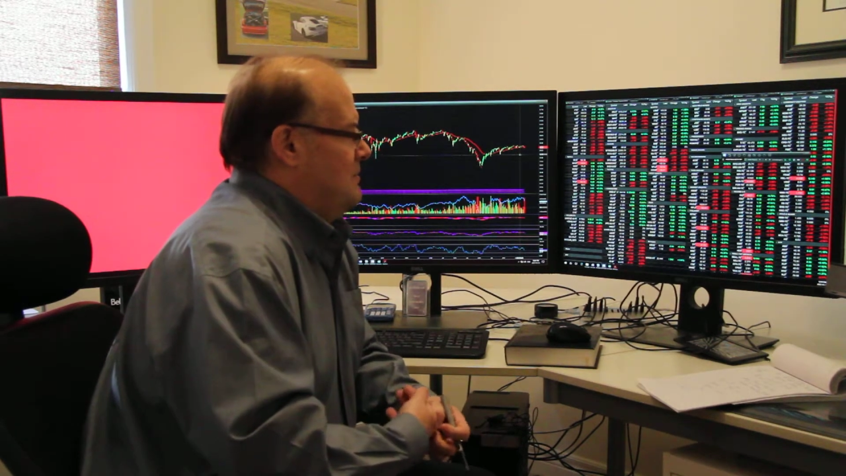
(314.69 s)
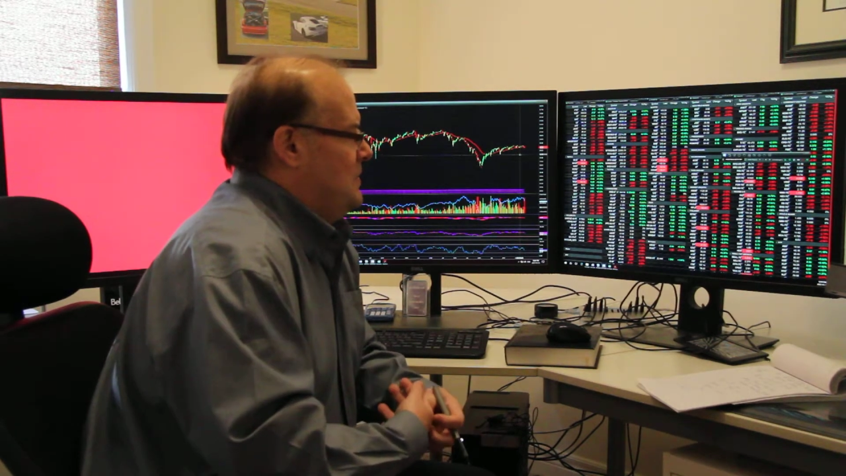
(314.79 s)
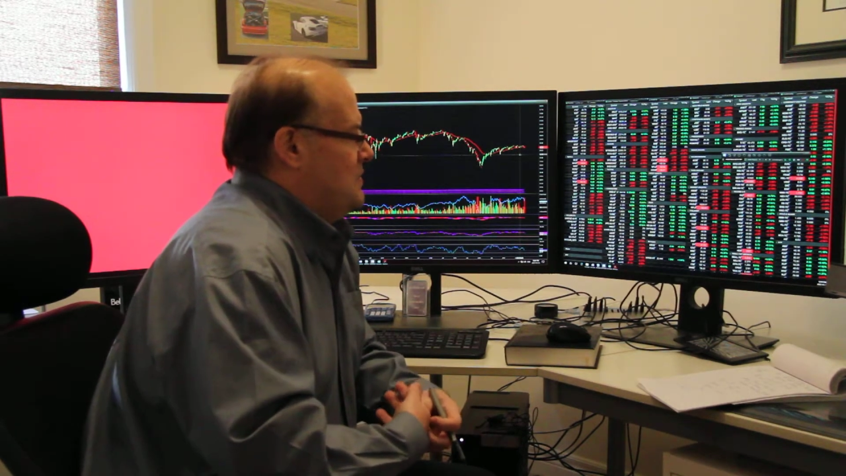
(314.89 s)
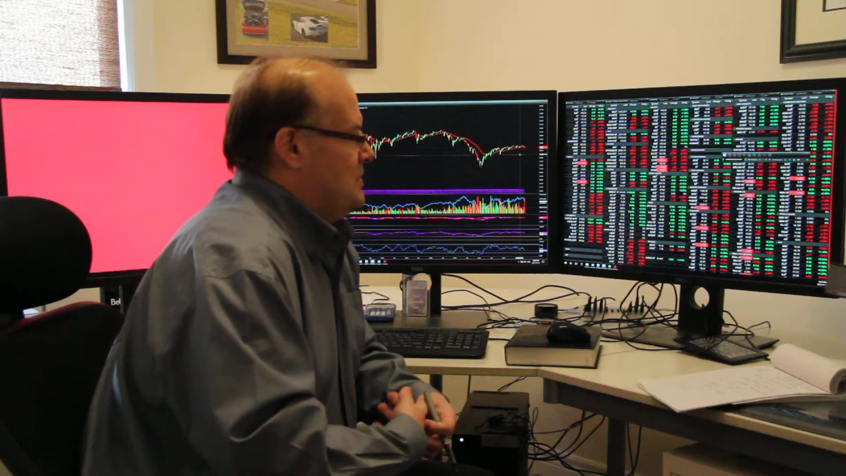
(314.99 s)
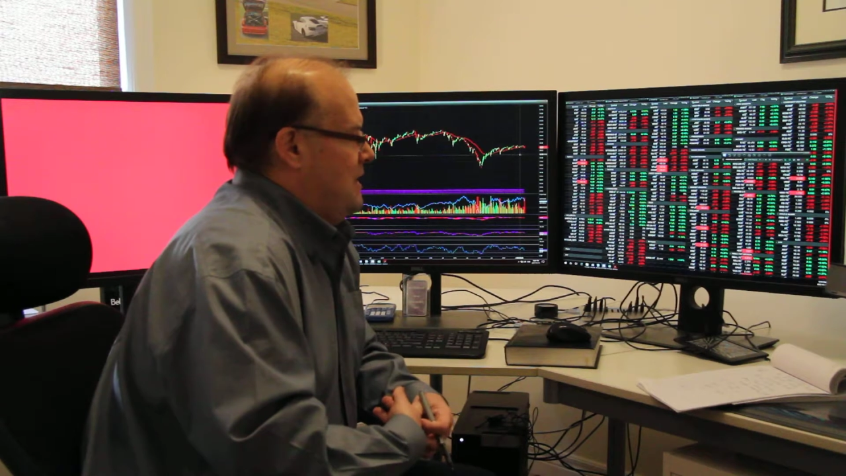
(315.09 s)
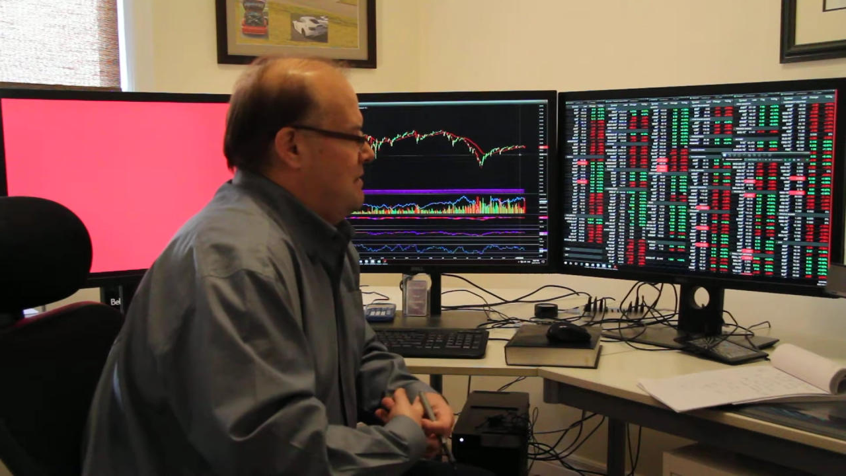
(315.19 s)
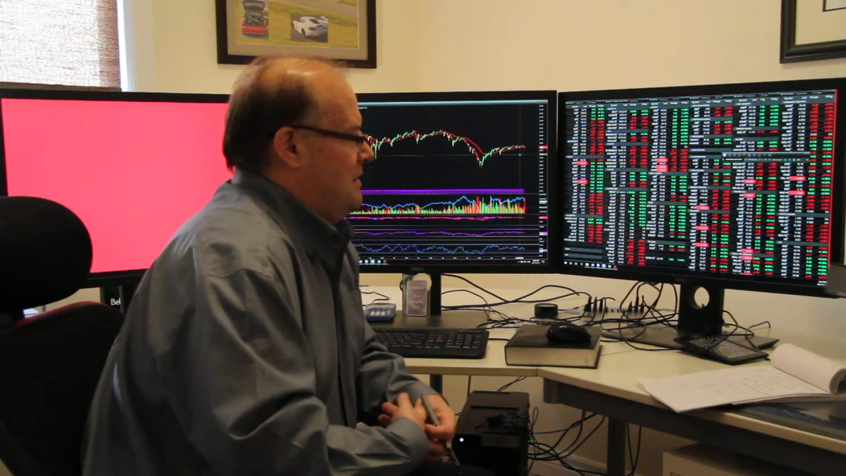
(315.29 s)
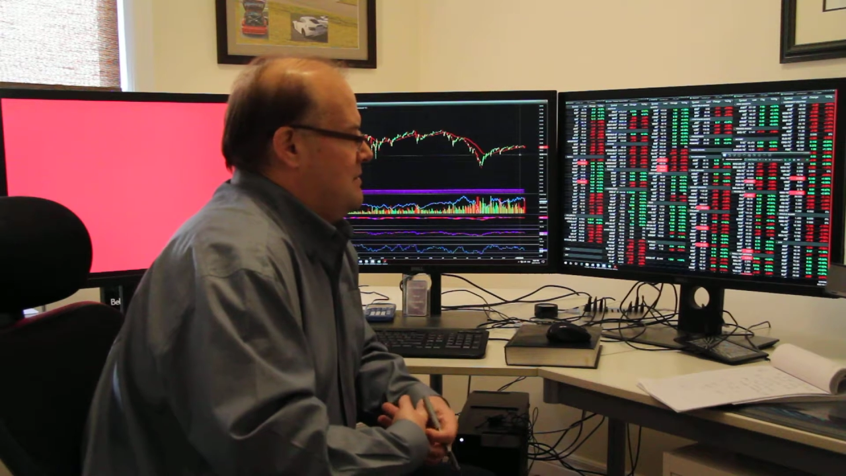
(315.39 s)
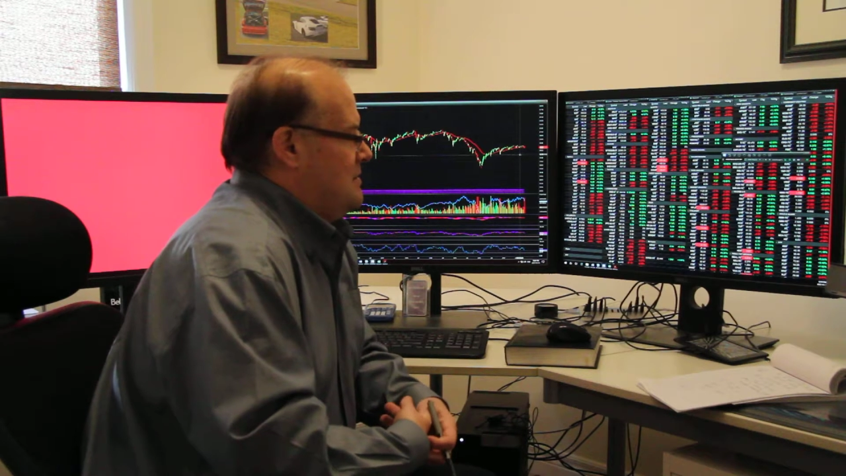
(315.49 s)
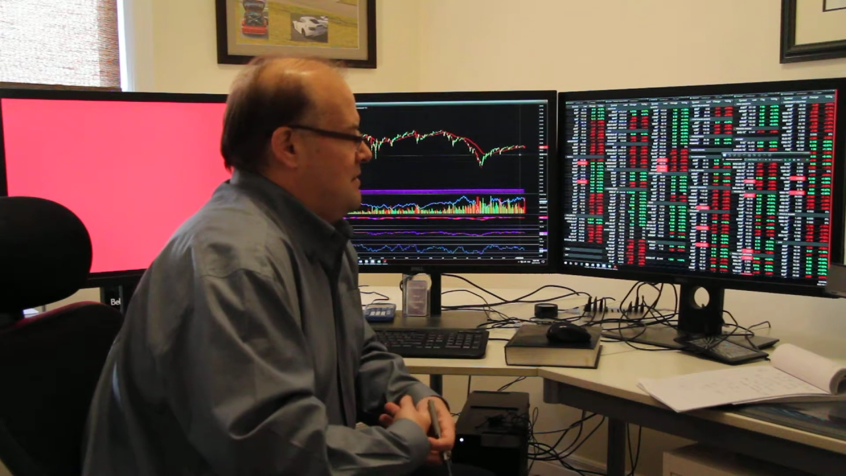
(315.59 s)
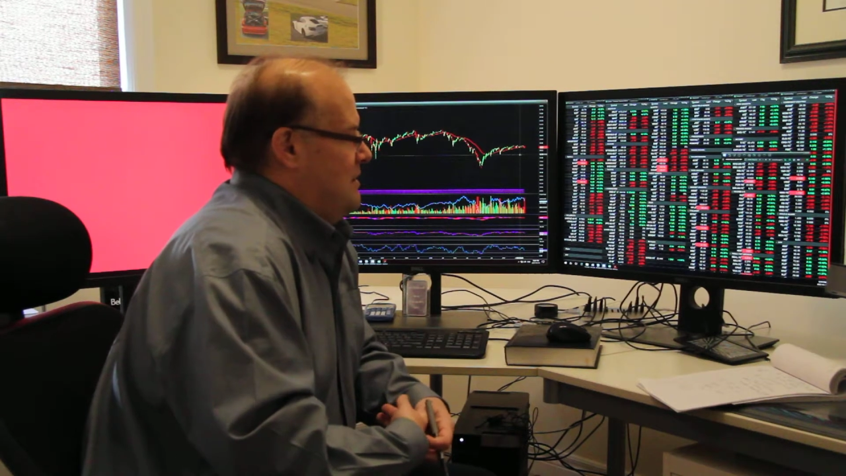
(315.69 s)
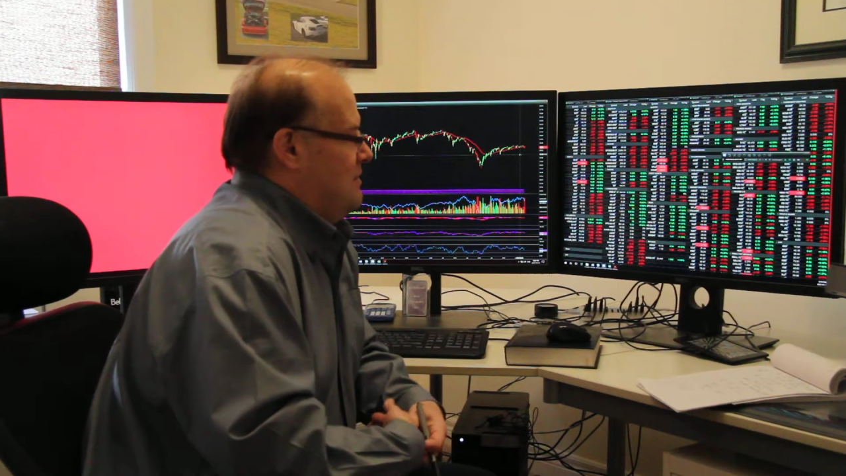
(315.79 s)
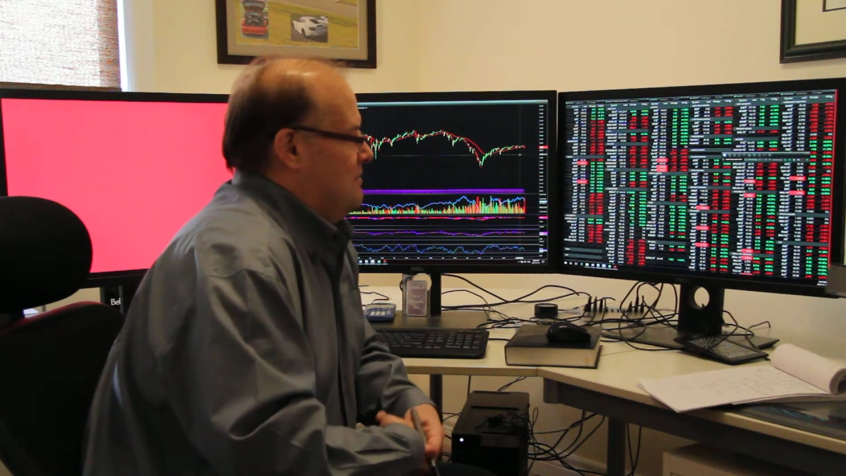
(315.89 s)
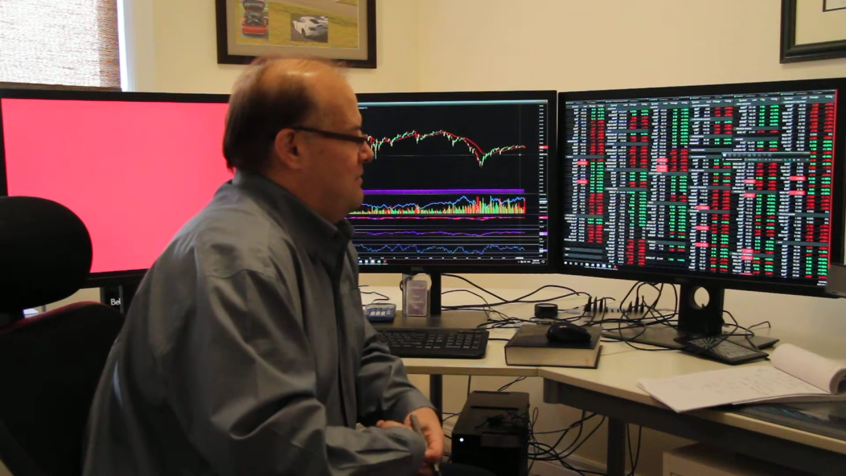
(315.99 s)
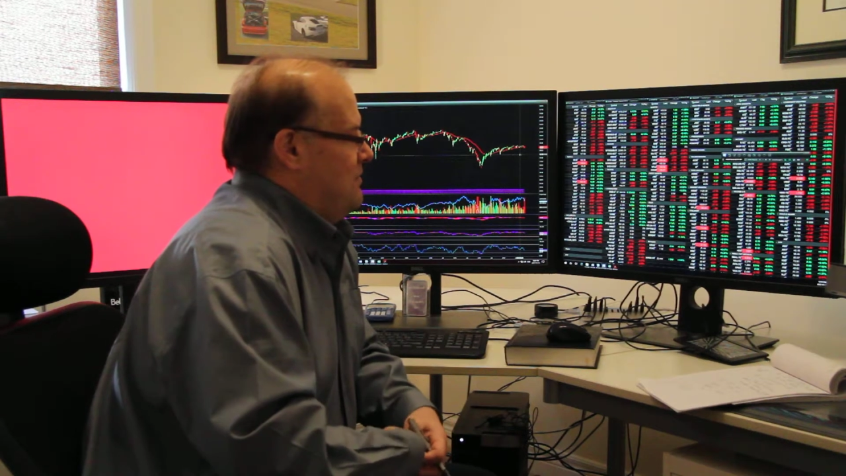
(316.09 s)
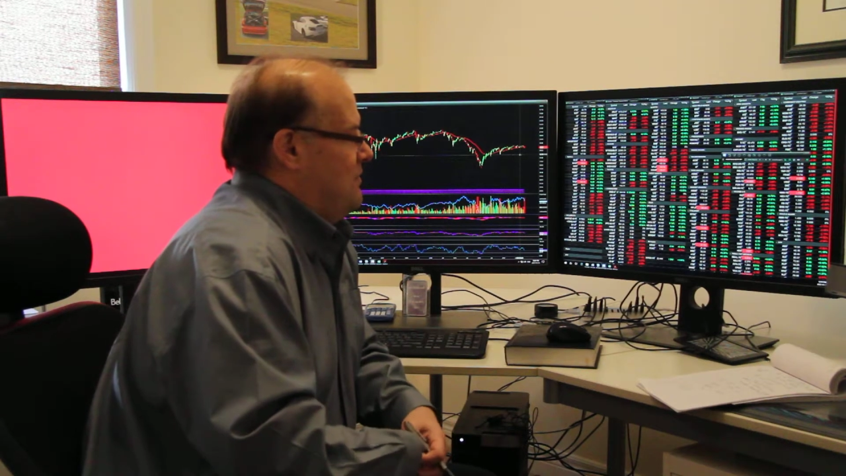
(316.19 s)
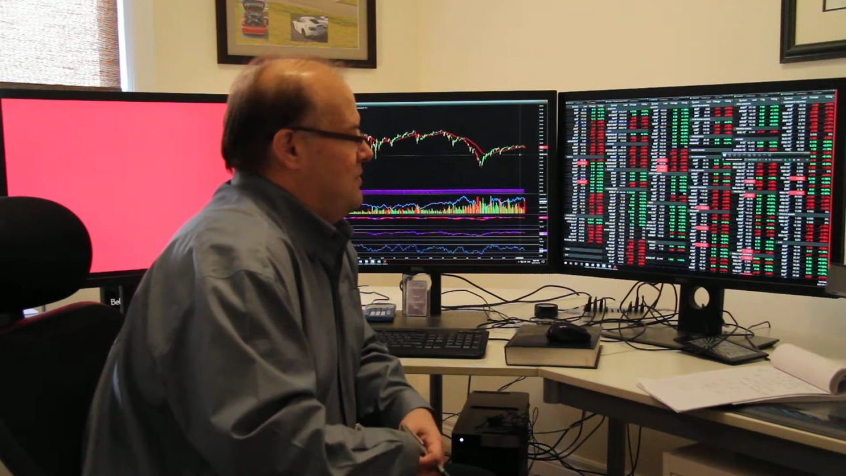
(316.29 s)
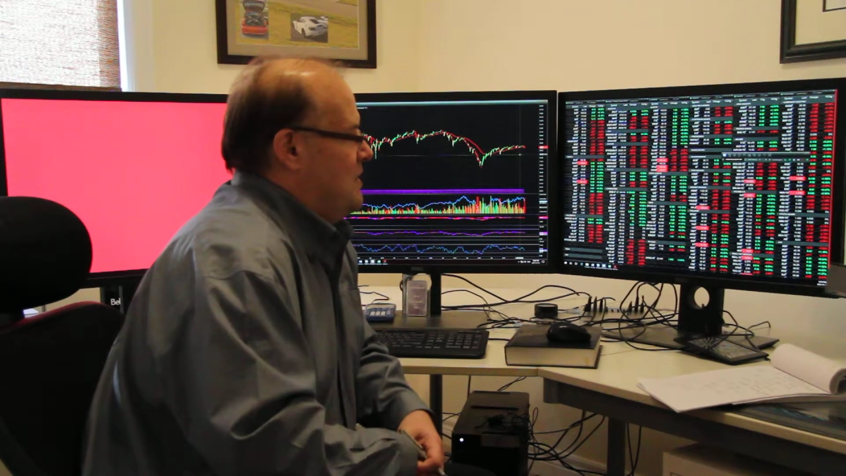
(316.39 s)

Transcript: So that's kind of